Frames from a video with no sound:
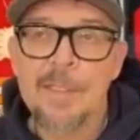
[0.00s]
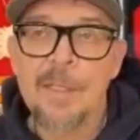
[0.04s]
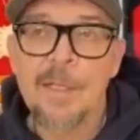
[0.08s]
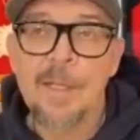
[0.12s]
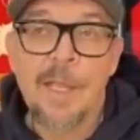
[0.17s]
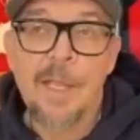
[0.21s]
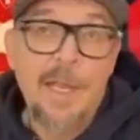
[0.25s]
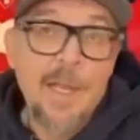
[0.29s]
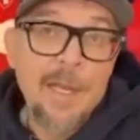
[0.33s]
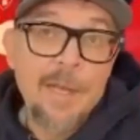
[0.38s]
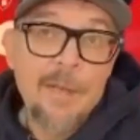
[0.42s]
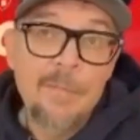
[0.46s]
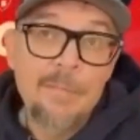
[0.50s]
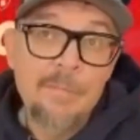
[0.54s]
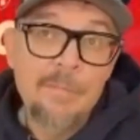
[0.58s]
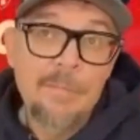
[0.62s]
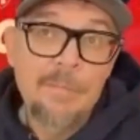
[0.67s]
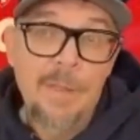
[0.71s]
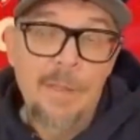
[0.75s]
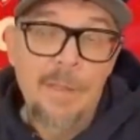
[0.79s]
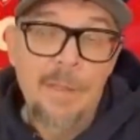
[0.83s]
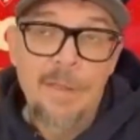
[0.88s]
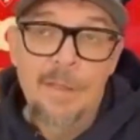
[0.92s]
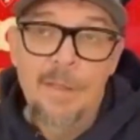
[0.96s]
And then,
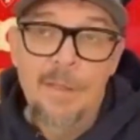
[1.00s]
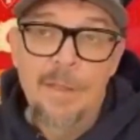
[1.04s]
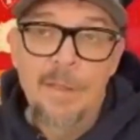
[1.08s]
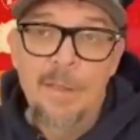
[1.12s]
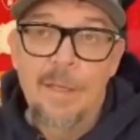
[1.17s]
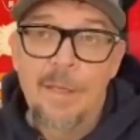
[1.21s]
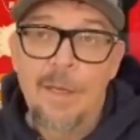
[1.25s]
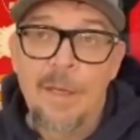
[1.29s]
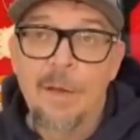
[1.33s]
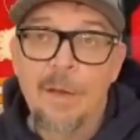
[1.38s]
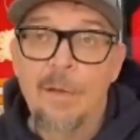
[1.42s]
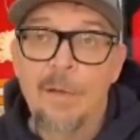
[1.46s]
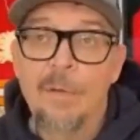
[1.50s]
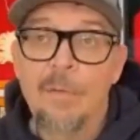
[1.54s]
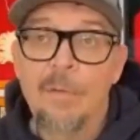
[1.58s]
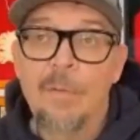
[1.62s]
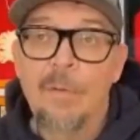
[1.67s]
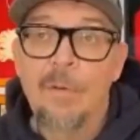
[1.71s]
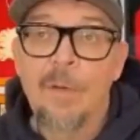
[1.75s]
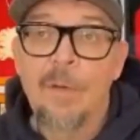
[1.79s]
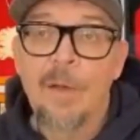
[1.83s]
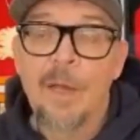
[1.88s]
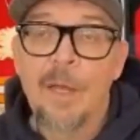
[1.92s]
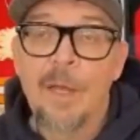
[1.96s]

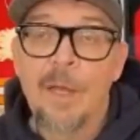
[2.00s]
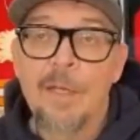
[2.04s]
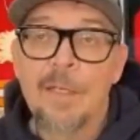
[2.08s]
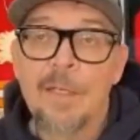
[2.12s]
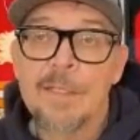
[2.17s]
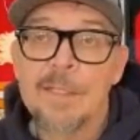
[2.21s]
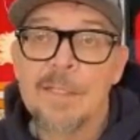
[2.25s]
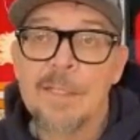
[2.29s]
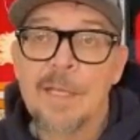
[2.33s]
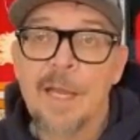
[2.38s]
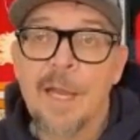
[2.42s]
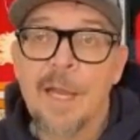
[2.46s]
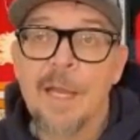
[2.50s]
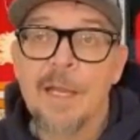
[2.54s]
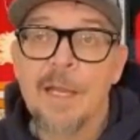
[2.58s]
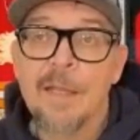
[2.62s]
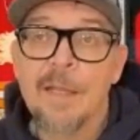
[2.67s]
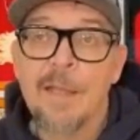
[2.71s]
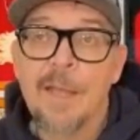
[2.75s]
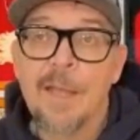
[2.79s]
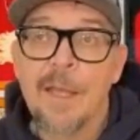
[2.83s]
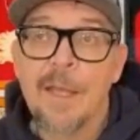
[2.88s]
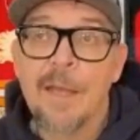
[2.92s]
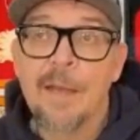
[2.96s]
I
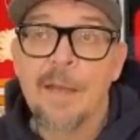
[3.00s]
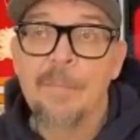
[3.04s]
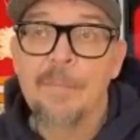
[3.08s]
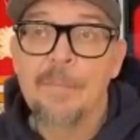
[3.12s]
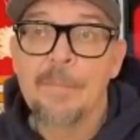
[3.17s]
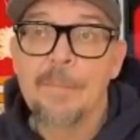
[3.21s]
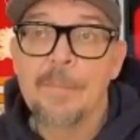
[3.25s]
decided that,